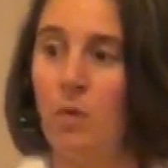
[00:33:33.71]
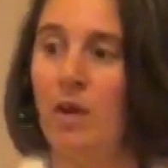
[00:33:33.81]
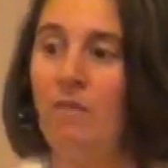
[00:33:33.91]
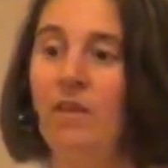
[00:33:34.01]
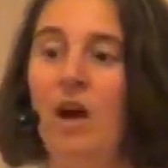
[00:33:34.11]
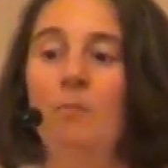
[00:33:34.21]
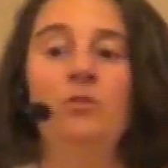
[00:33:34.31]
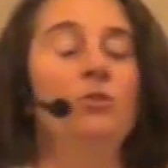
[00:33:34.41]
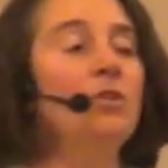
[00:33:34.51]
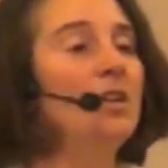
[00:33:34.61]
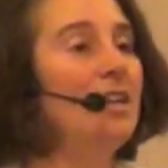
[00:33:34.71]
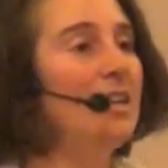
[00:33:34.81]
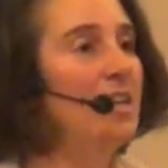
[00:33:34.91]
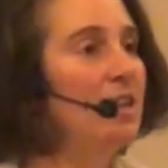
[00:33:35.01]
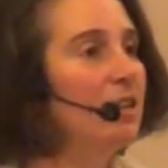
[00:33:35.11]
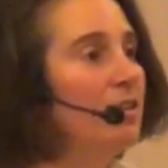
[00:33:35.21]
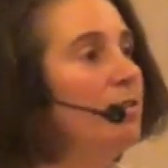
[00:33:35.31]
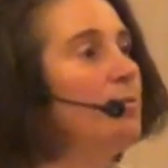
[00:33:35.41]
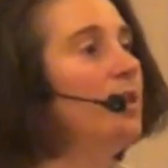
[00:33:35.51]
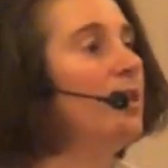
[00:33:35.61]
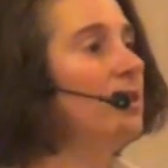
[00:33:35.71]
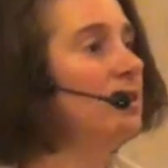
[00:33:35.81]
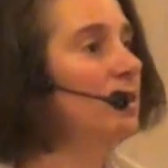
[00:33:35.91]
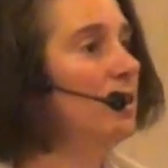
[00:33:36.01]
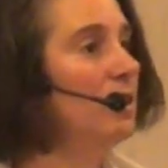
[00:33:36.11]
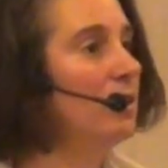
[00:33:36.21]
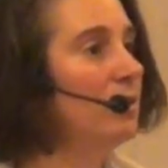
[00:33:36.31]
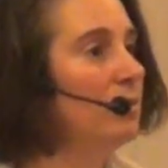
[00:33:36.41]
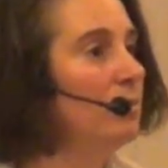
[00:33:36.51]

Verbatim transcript: We have the opportunity to heal the malignancy